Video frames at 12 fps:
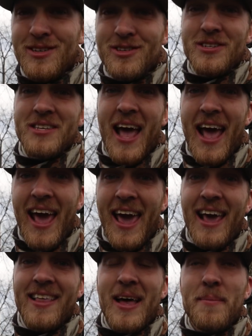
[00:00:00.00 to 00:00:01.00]
you just
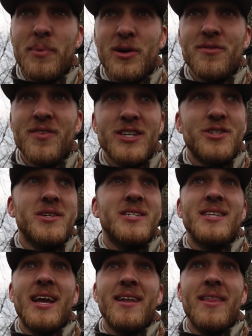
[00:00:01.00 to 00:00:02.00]
hang that perfect tree
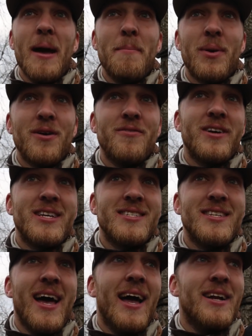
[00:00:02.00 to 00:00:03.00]
stand in that perfect
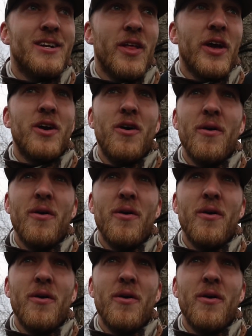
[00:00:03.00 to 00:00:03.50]
set, and you're like,